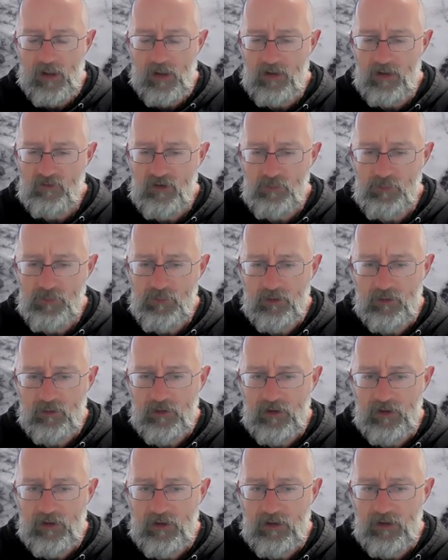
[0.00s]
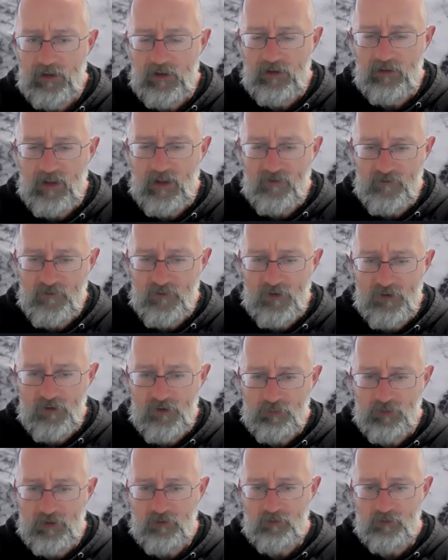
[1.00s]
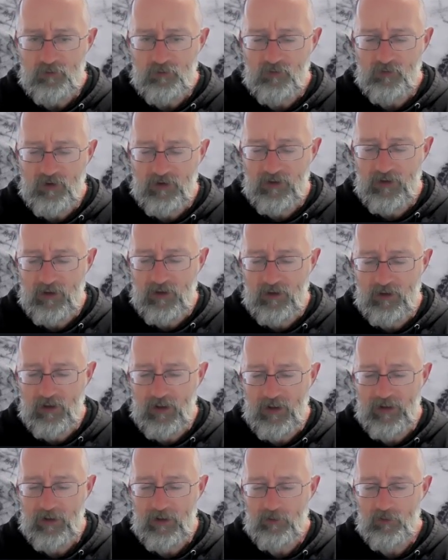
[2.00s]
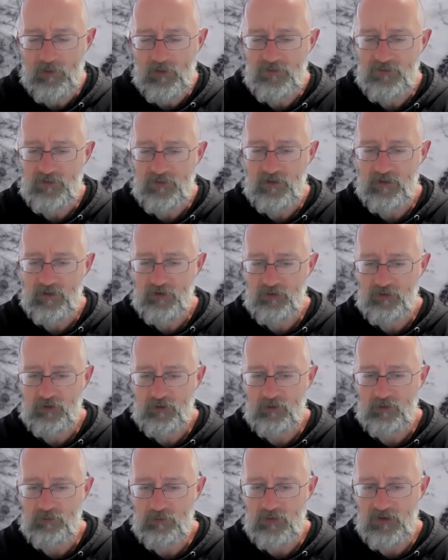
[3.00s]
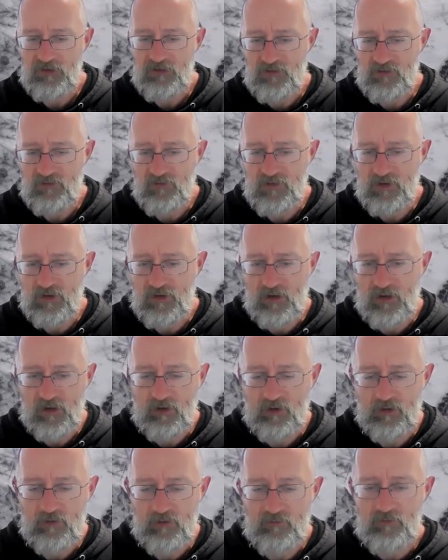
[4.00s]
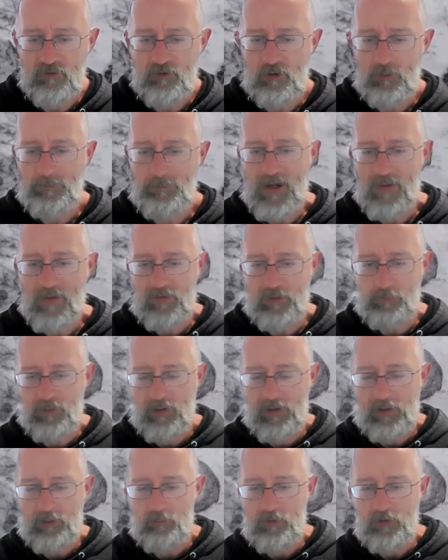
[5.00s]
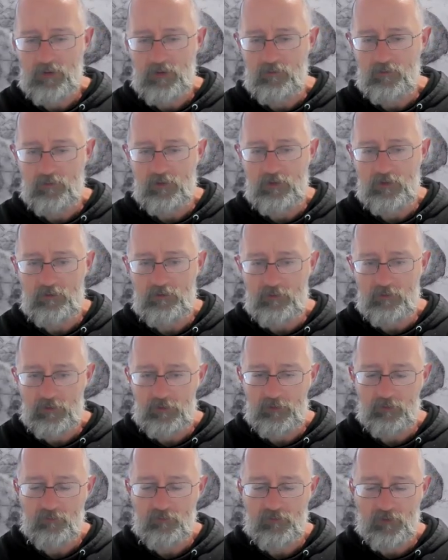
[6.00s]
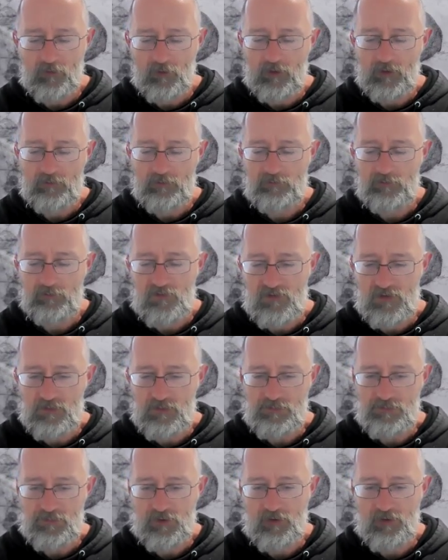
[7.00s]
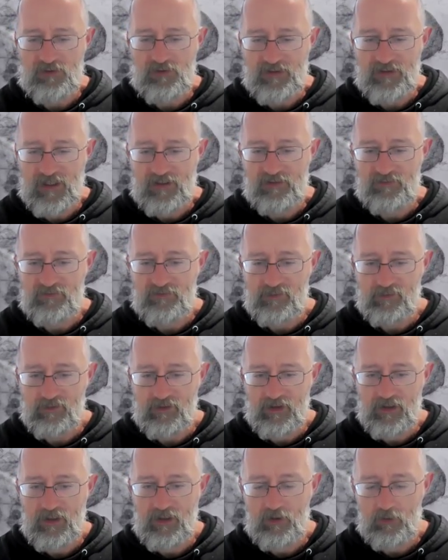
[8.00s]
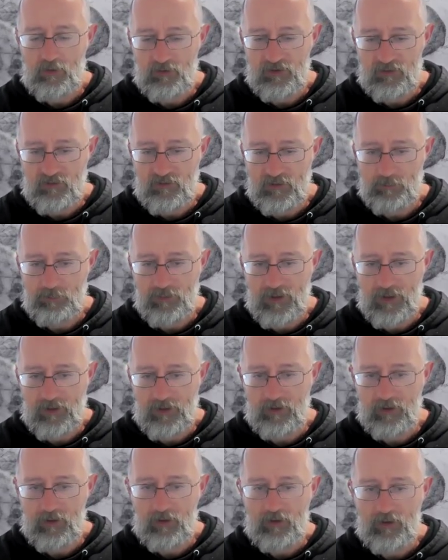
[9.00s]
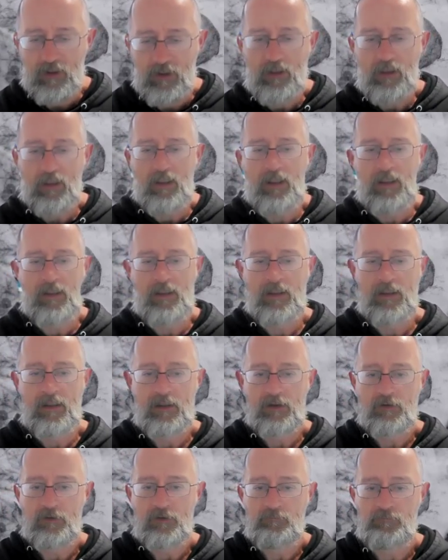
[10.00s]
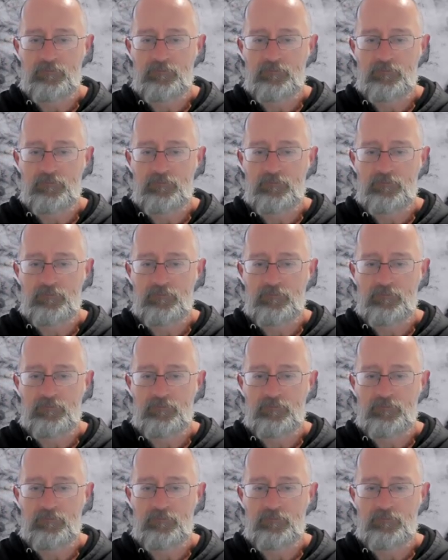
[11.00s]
And typically in that first 24 to 48 hours, unless you've got really severe kind of neuropathic pain where you've got symptoms going down into the leg or into the bladder and